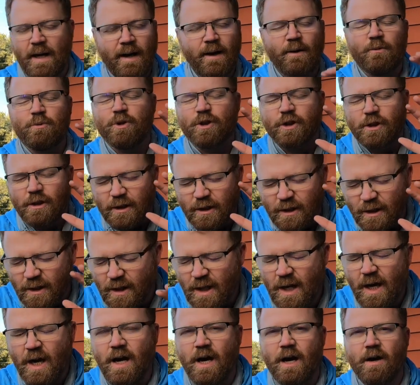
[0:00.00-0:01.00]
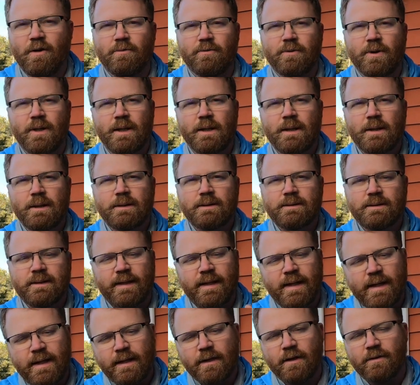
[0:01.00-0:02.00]
would love to
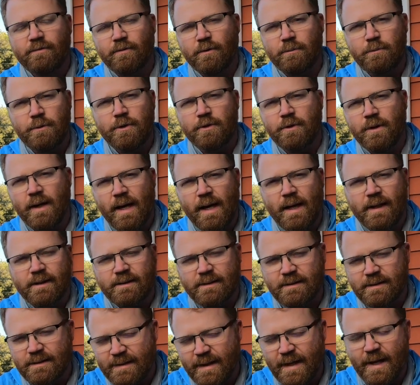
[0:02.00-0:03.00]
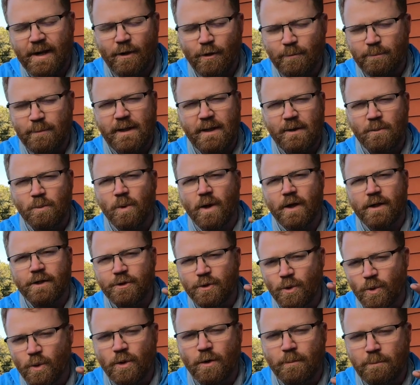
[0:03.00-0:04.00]
hear from you guys and tell me what
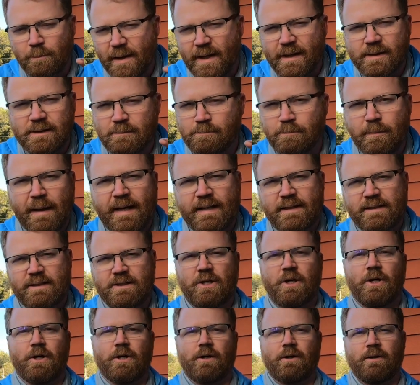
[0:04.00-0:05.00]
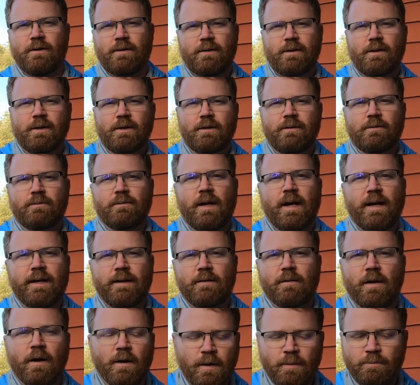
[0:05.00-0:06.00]
your best baits are, right?
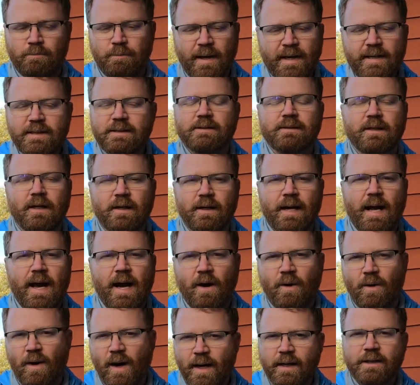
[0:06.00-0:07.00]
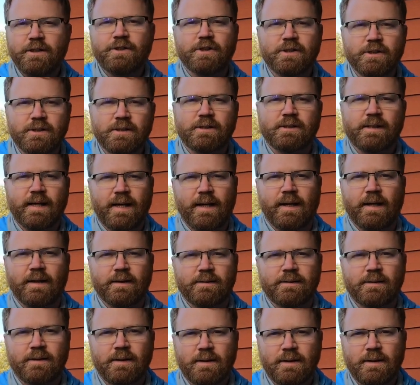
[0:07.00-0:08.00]
Based on how I just said it,
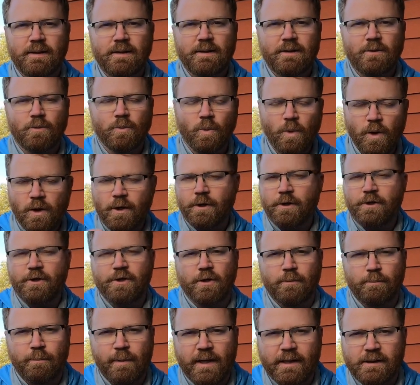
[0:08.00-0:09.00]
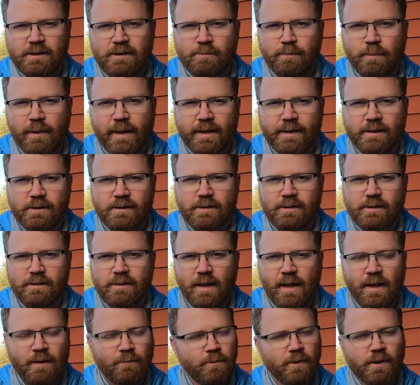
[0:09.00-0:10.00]
what are your best baits?
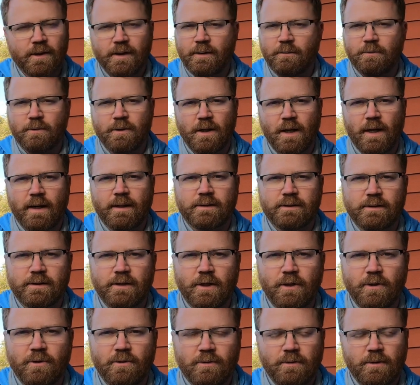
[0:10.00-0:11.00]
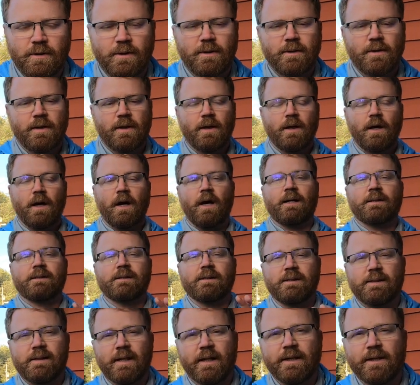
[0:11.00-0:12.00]
I really would like to know. I'll
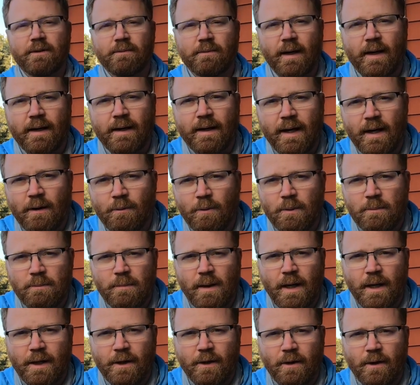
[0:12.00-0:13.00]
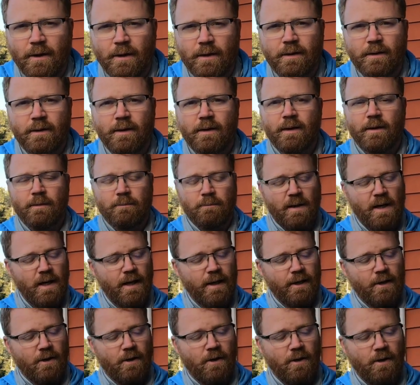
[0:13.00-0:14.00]
just tell you right now what mine are.
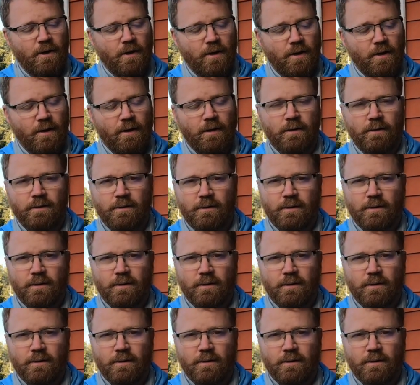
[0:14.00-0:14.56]
Mine are